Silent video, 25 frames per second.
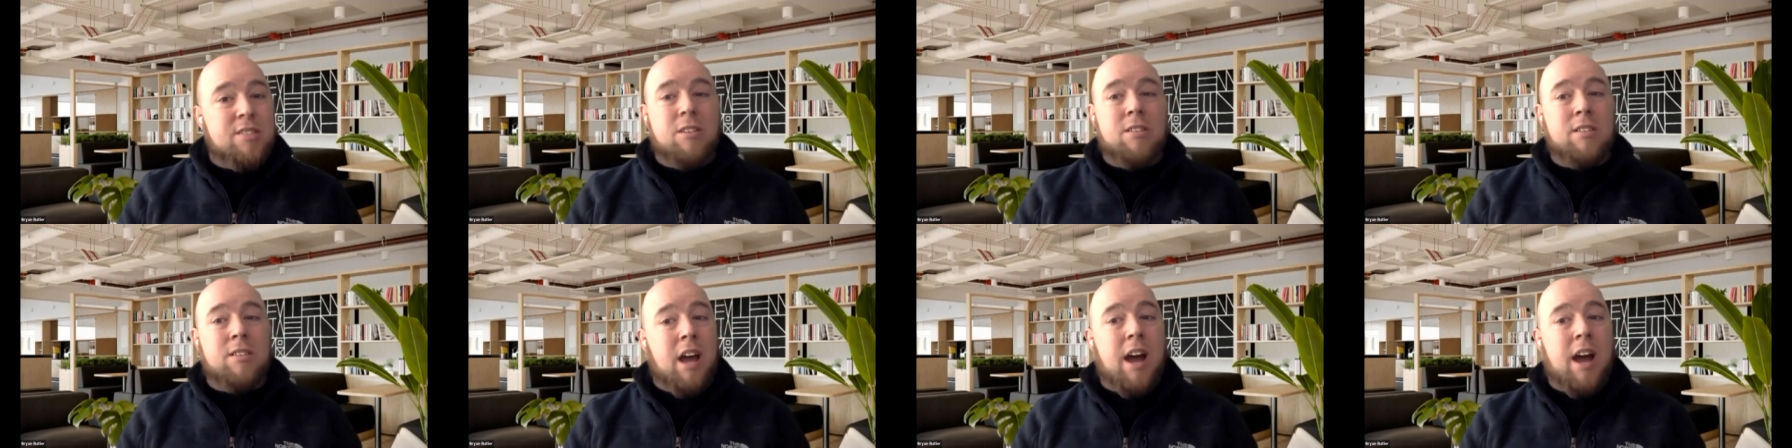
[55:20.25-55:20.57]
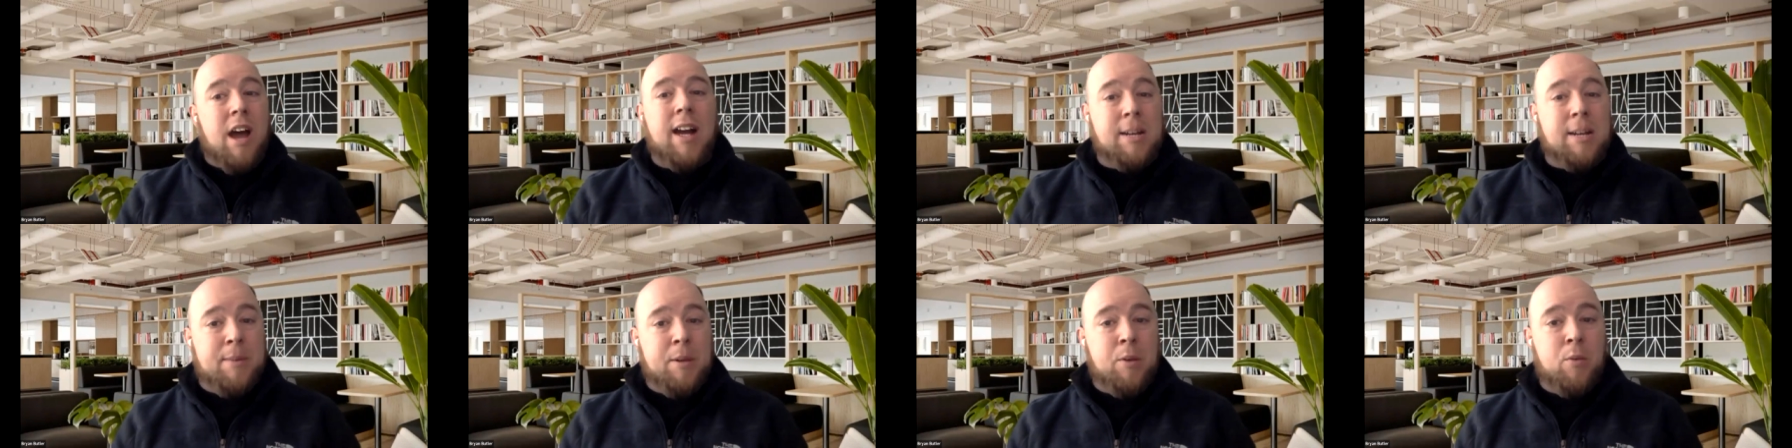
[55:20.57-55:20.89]
Your
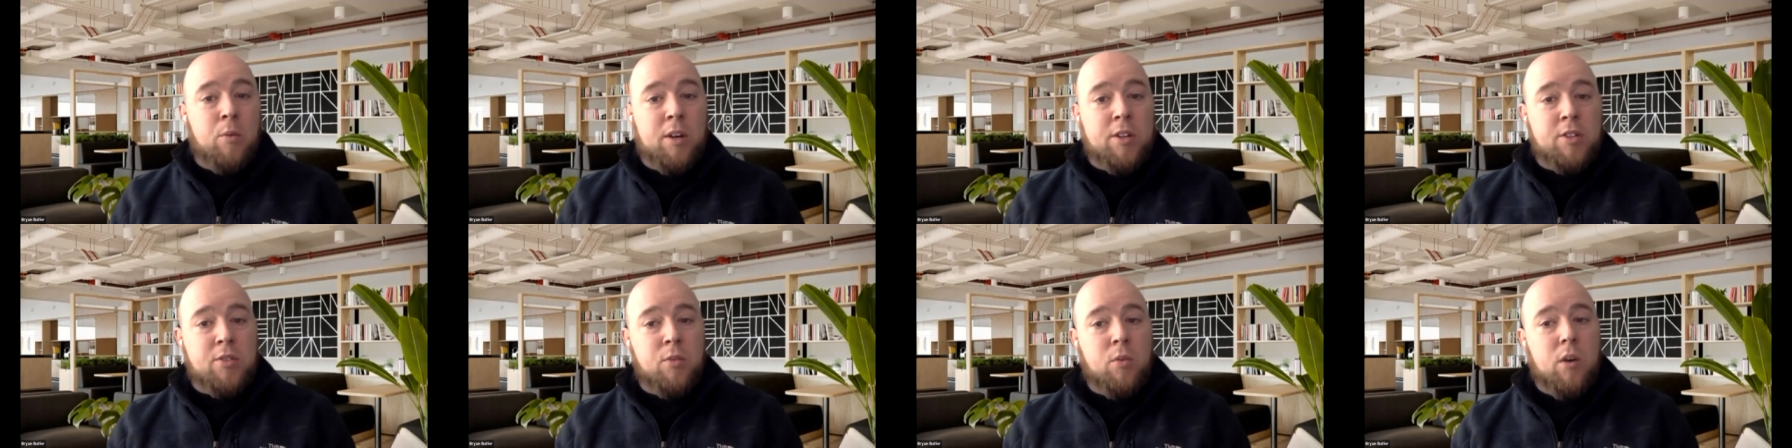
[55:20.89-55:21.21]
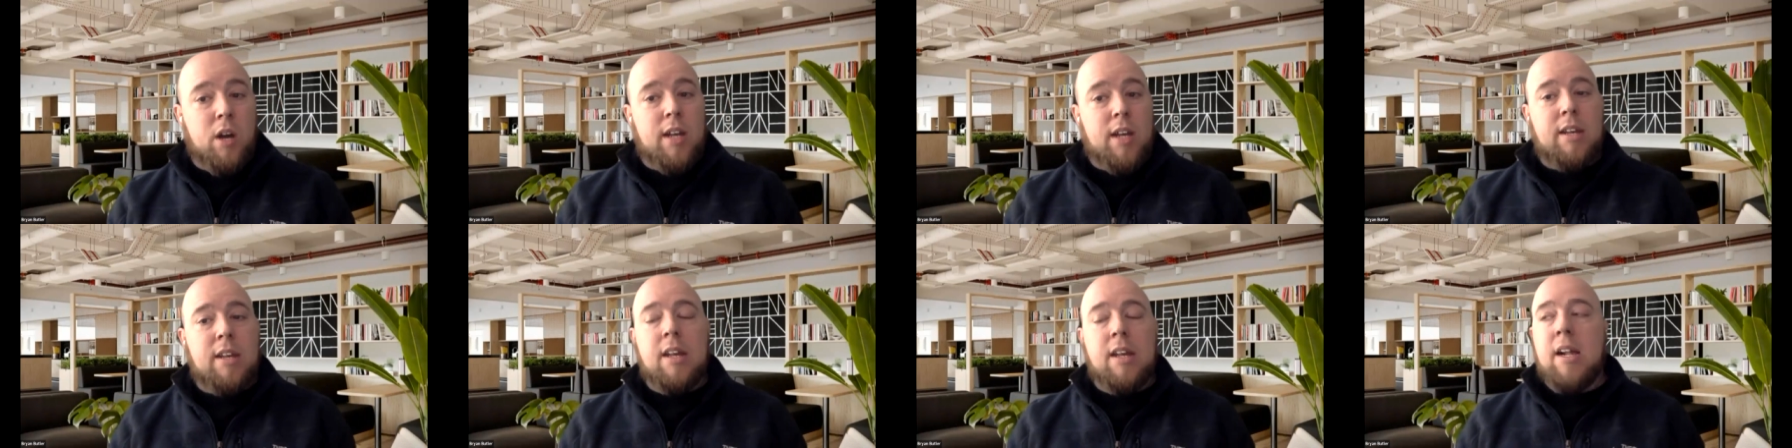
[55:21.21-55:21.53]
sessions are
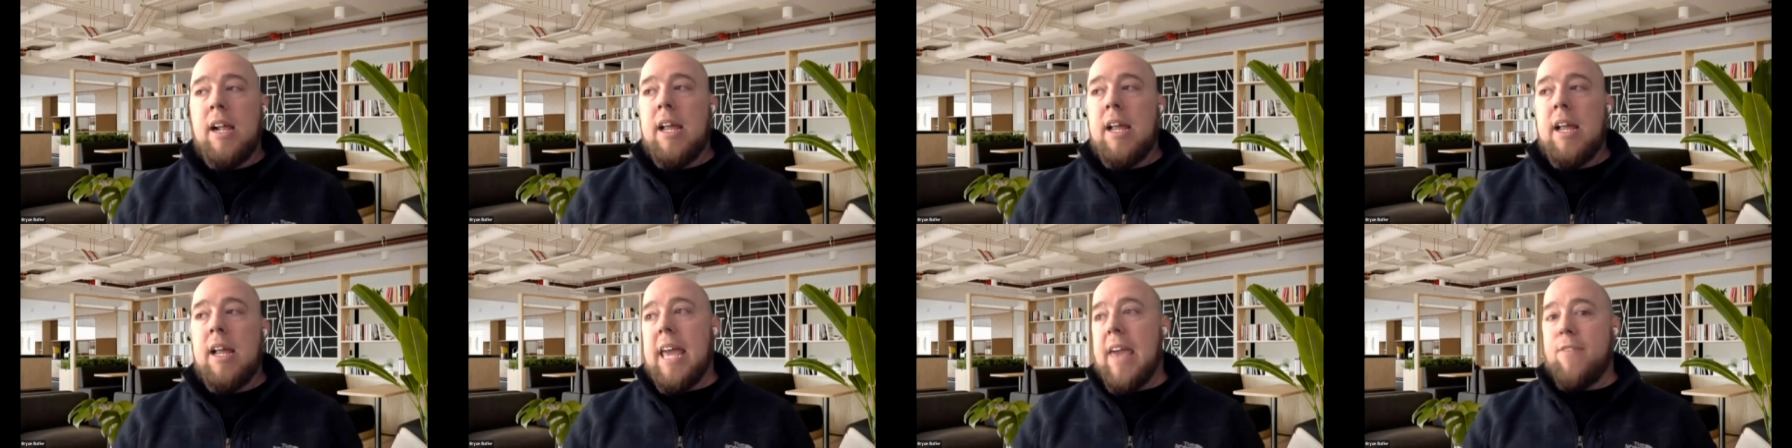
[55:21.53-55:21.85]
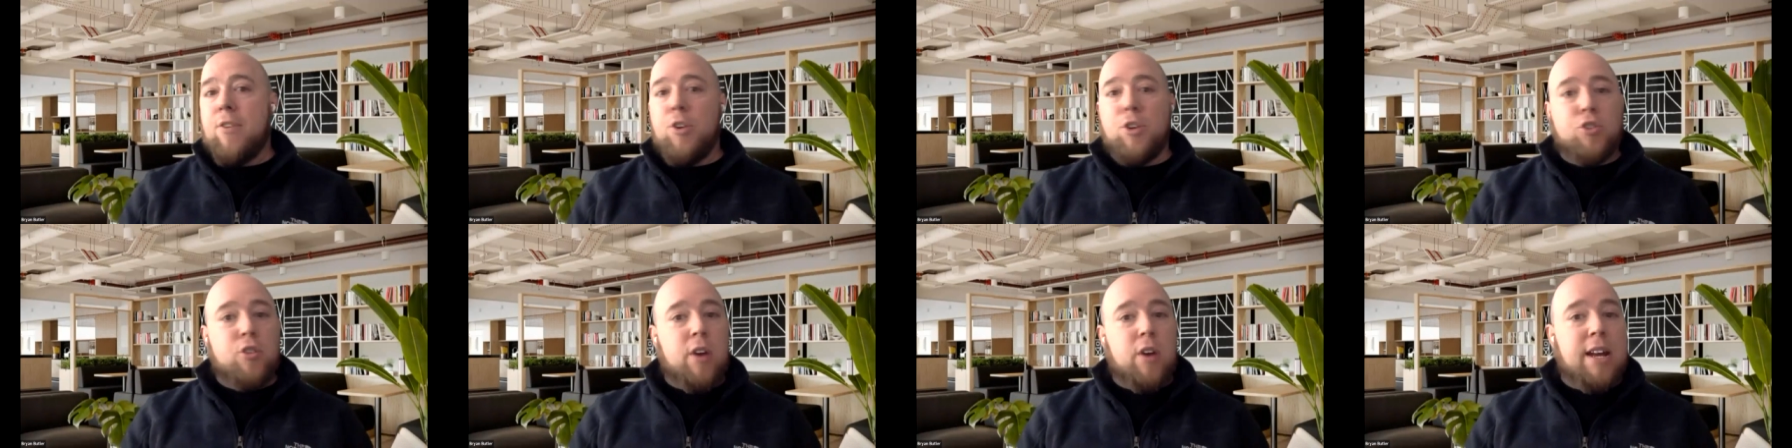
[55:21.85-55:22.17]
not going to be
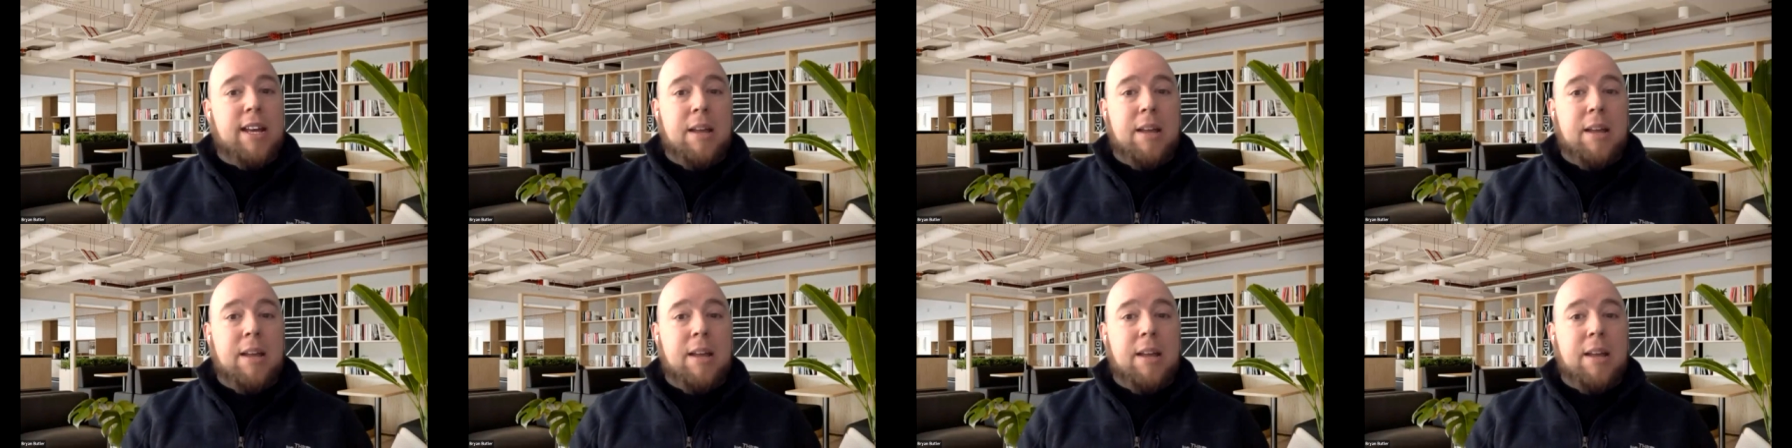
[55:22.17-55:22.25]
one-to-one.